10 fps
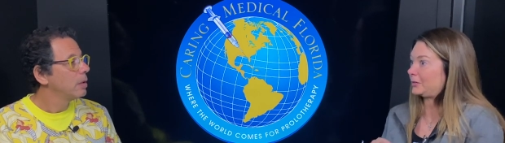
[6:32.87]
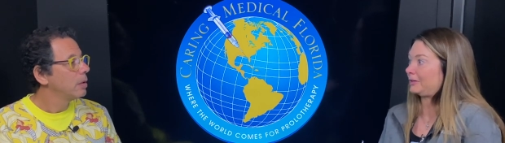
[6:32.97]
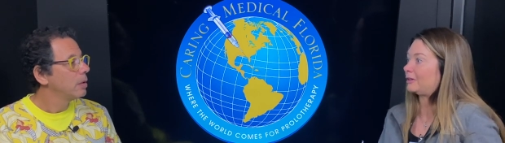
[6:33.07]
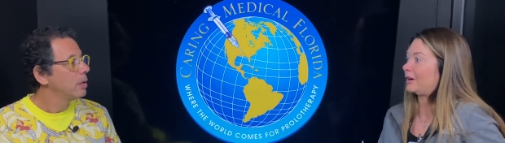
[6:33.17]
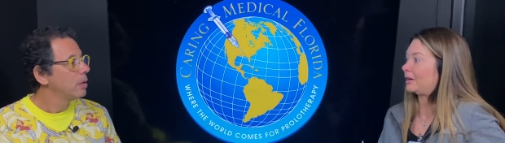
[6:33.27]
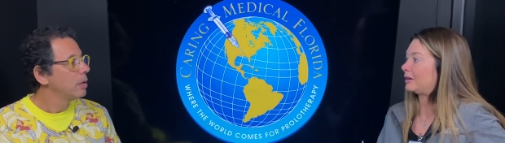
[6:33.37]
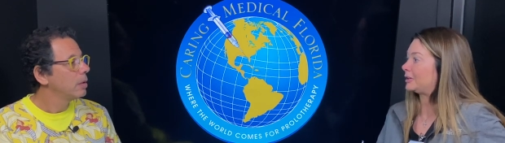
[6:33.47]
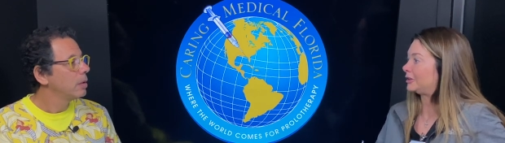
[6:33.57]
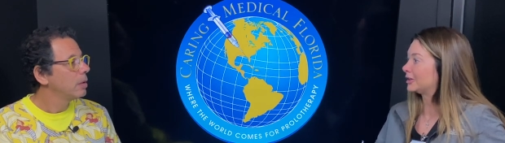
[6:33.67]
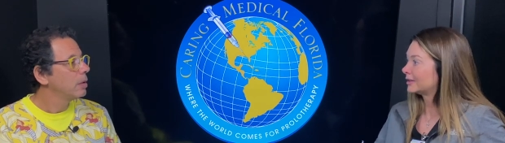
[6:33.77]
Speaker 1: whenever I got
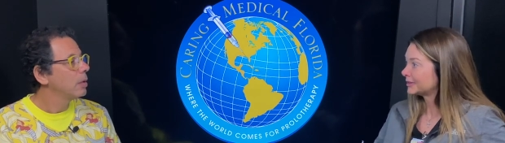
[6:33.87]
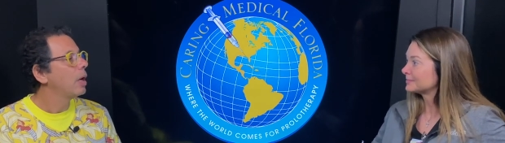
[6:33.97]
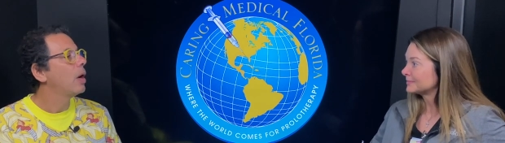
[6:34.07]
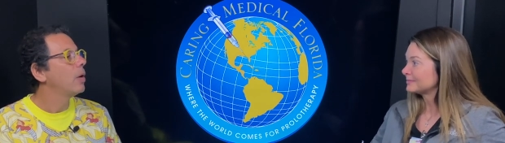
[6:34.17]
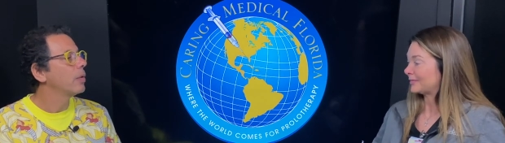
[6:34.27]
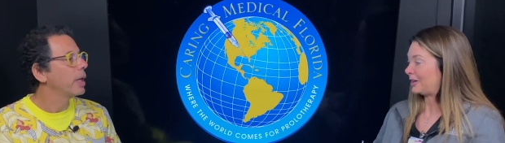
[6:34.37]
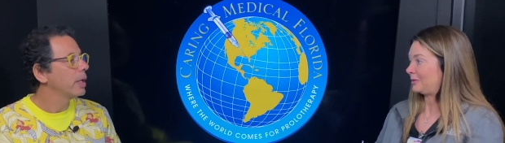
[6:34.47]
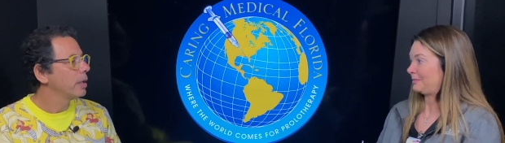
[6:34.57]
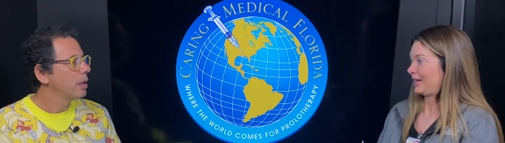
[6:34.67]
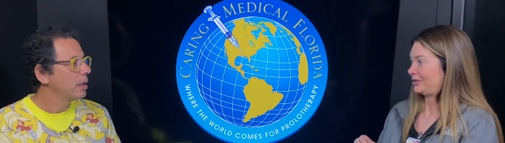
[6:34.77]
here. Okay. I
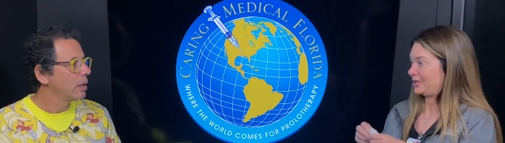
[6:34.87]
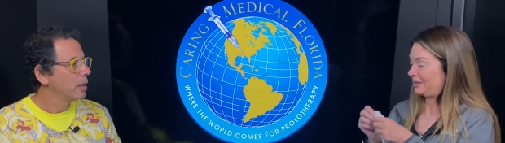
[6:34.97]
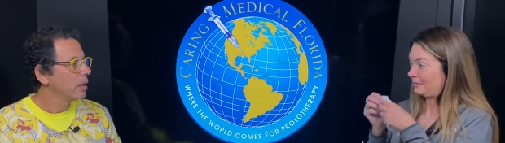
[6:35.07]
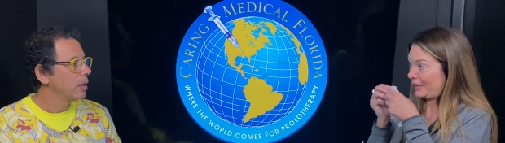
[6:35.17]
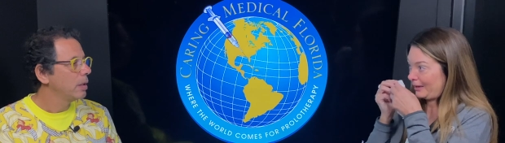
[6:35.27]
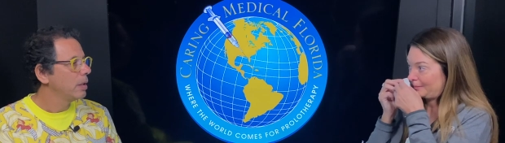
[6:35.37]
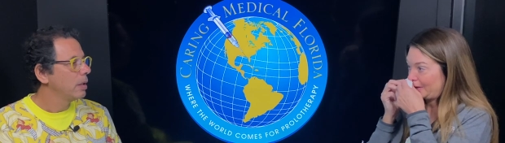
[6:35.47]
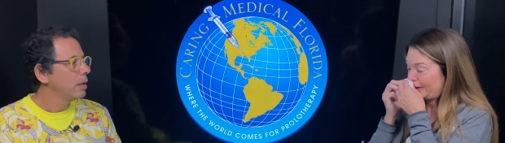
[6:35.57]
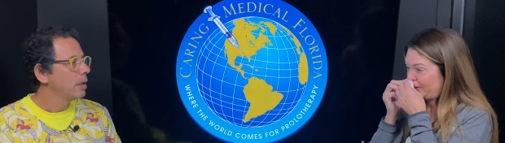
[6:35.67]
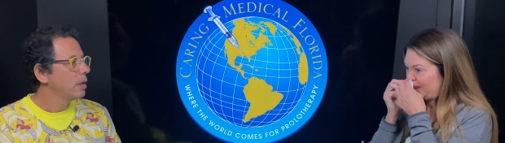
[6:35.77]
would imagine in May,
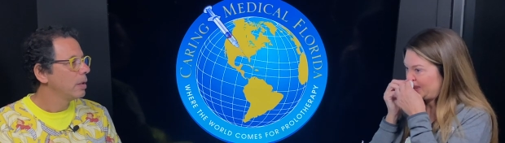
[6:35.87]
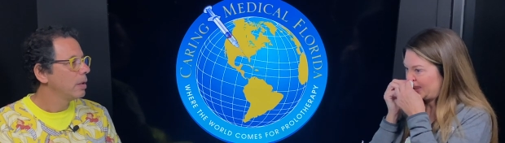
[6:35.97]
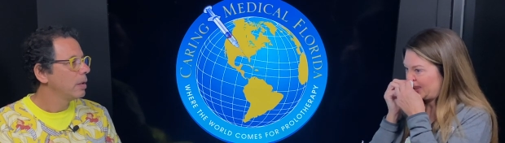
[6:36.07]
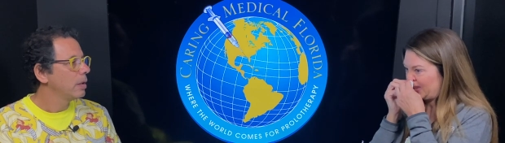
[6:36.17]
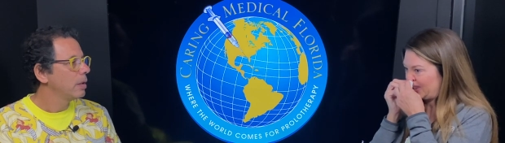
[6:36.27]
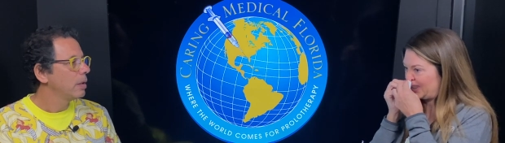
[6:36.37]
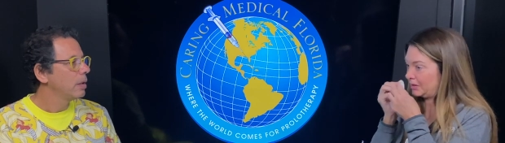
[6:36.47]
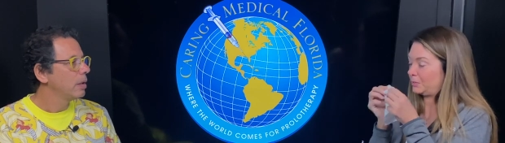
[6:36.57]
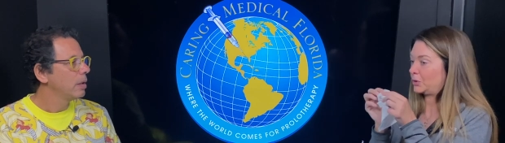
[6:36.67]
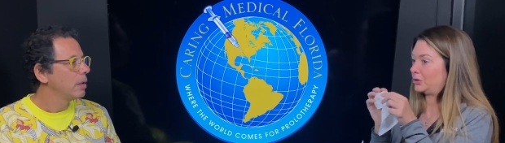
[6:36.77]
but I've had
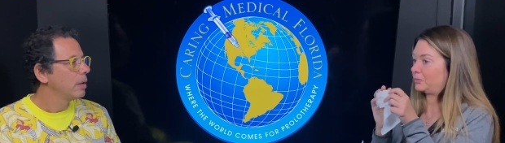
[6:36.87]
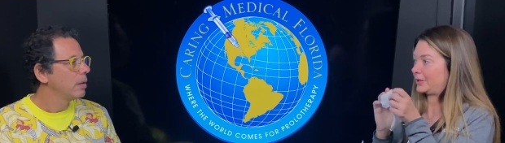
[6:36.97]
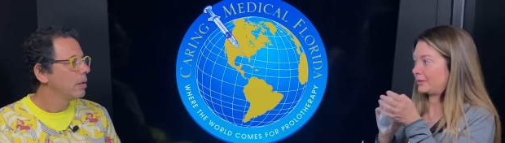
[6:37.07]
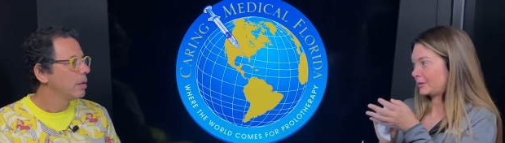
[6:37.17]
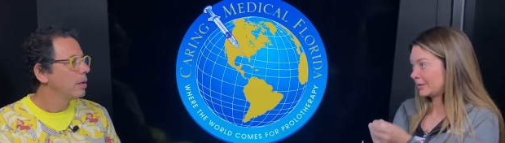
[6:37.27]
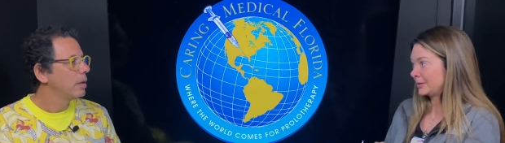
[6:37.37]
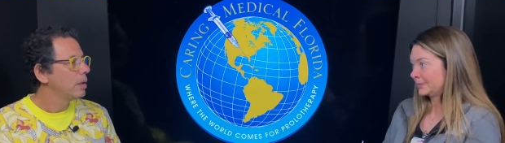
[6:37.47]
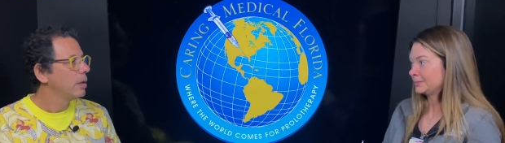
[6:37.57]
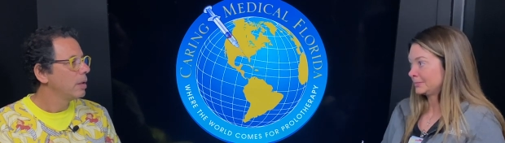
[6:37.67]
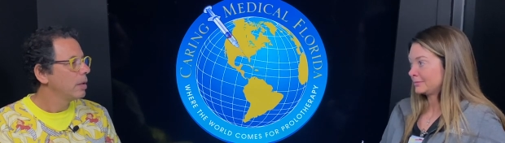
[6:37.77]
significant improvement.
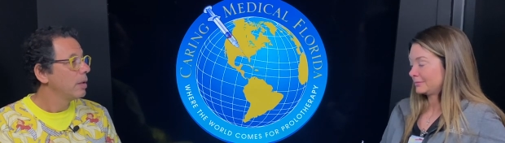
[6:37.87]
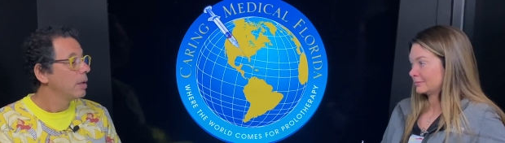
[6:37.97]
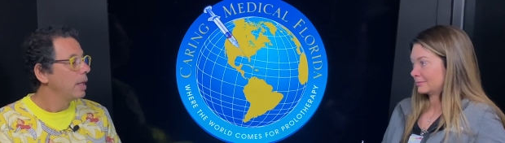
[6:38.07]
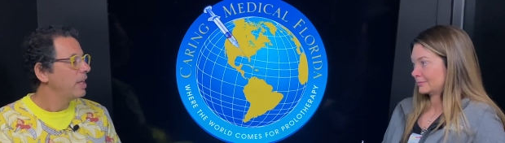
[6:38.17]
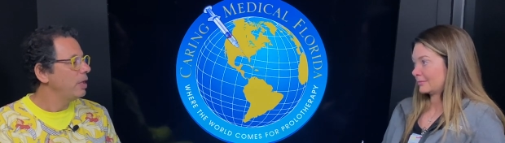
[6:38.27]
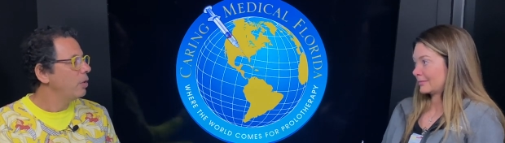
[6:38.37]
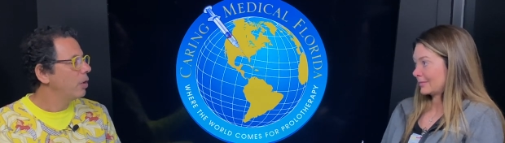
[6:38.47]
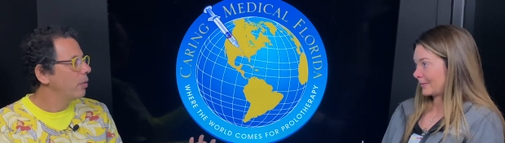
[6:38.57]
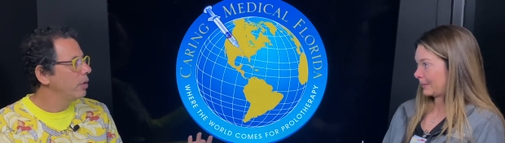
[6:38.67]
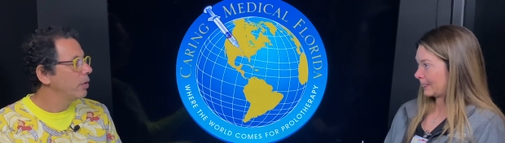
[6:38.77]
Speaker 2: And then you
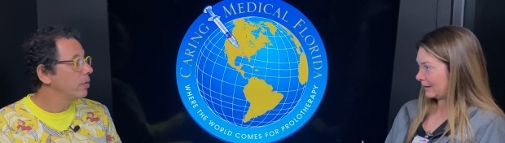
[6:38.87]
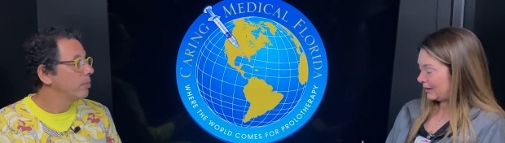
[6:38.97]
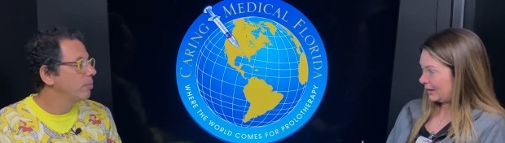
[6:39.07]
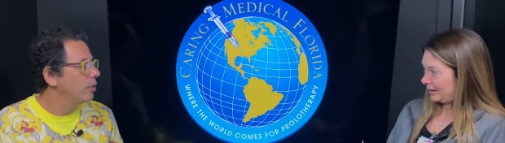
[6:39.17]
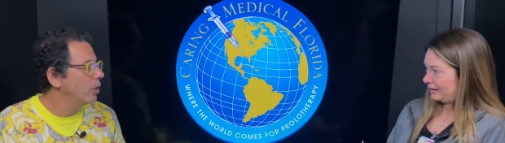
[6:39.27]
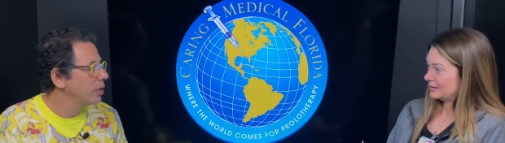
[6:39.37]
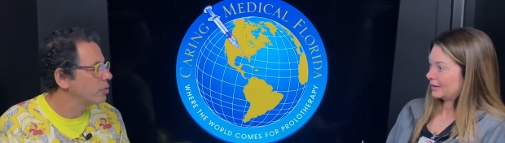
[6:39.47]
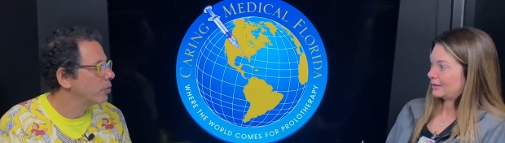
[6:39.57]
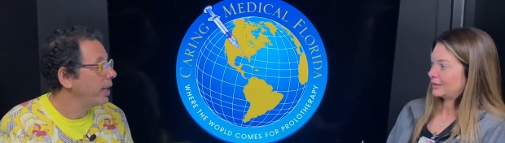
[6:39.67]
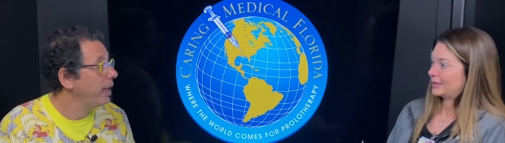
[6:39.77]
know you're you're in
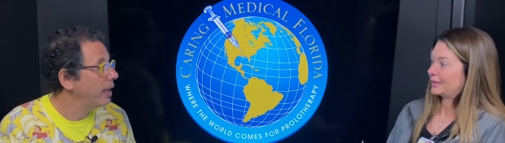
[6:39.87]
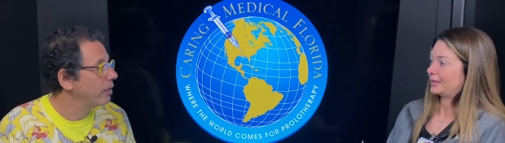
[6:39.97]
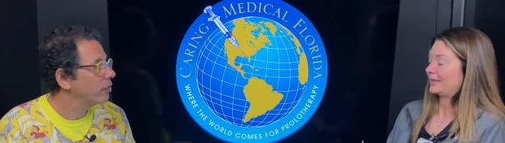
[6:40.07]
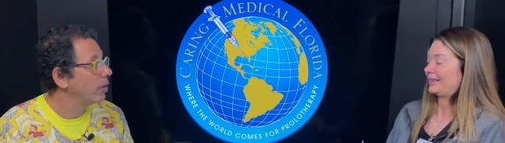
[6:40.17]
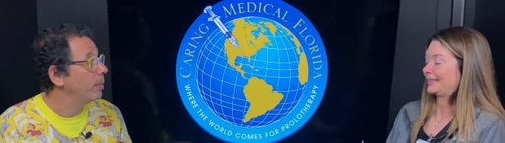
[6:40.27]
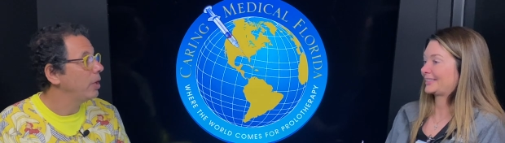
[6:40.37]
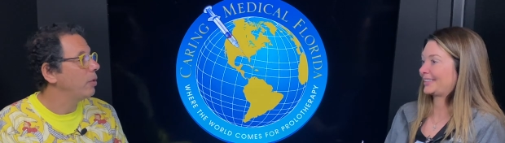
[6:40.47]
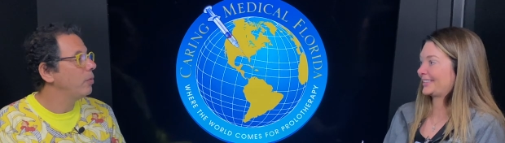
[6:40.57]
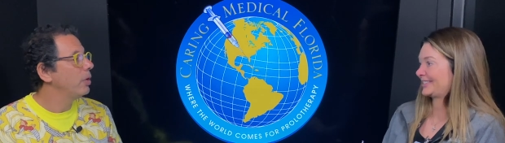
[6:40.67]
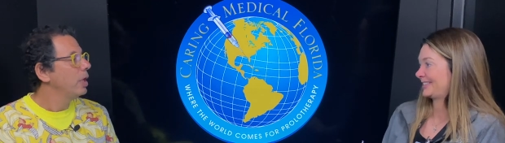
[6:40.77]
training, so yes. I mean
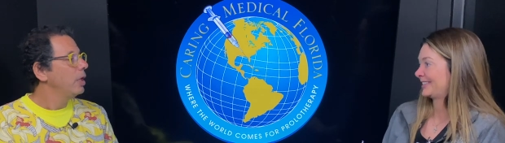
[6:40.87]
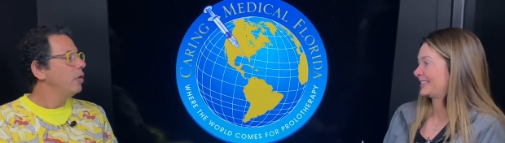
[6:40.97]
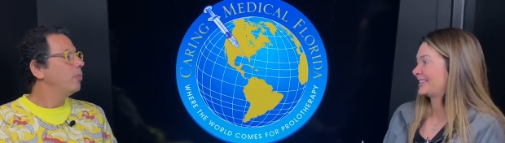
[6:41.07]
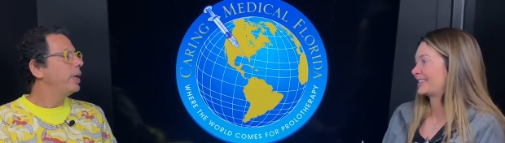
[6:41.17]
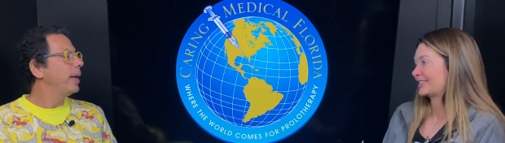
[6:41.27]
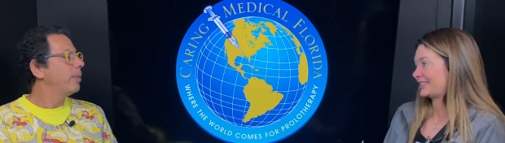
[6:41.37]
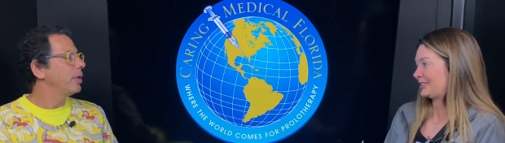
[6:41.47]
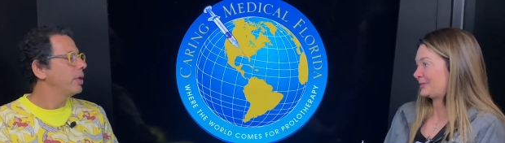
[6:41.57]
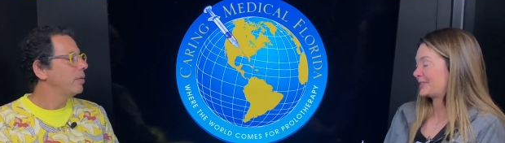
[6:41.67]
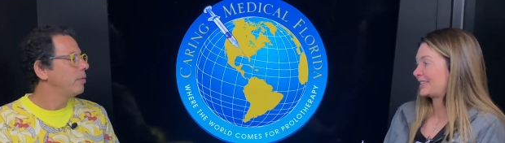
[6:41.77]
you you've been able
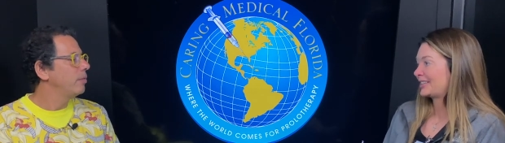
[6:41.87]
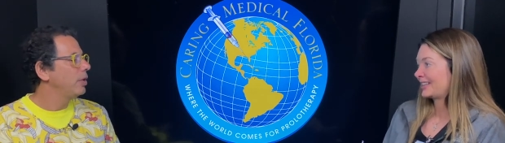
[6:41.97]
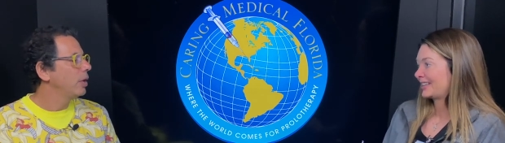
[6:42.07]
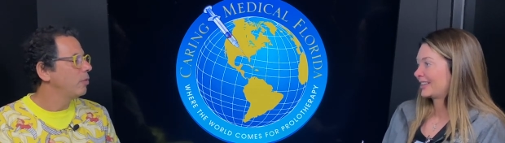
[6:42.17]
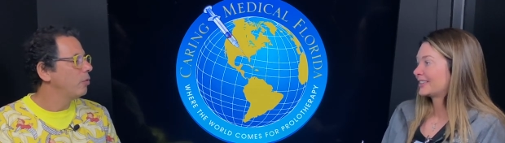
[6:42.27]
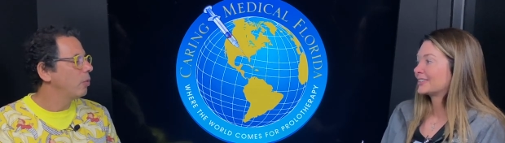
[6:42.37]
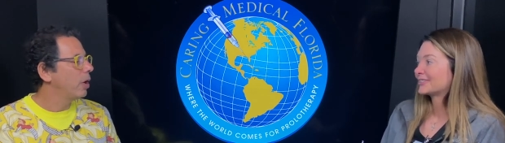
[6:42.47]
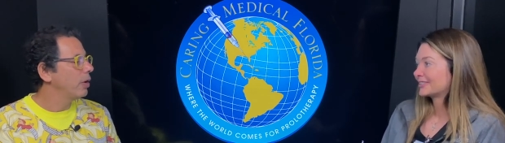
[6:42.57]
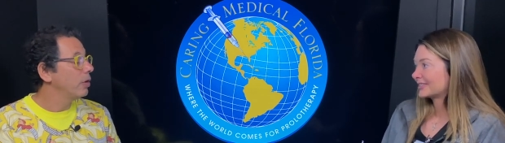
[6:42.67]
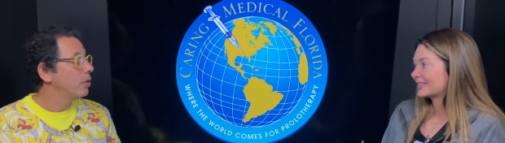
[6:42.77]
so, to you know do
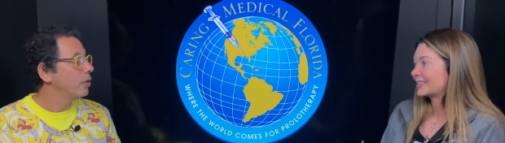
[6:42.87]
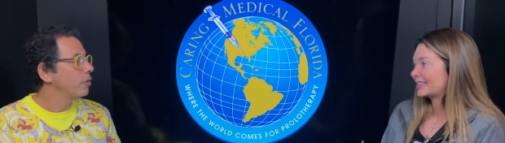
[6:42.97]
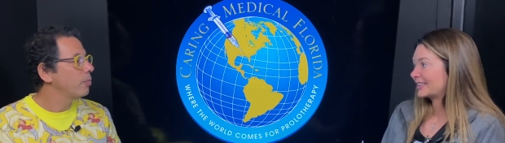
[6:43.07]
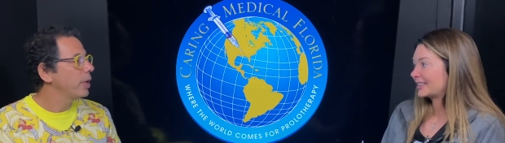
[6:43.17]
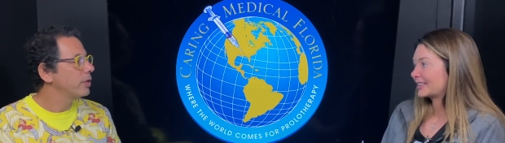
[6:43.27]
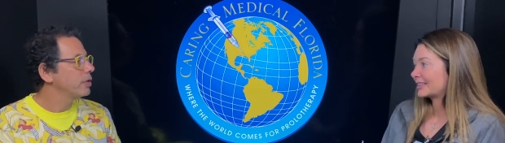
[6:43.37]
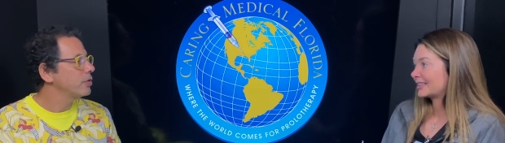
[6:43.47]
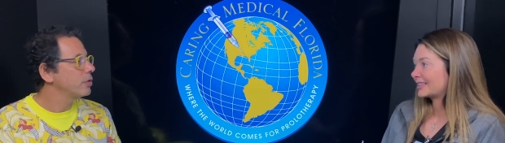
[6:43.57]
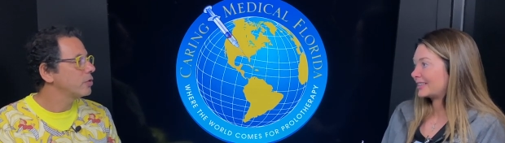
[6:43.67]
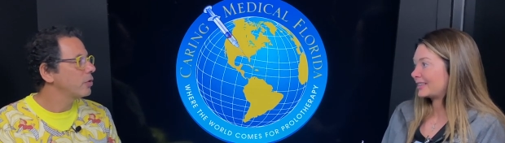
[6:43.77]
all your nurse practitioner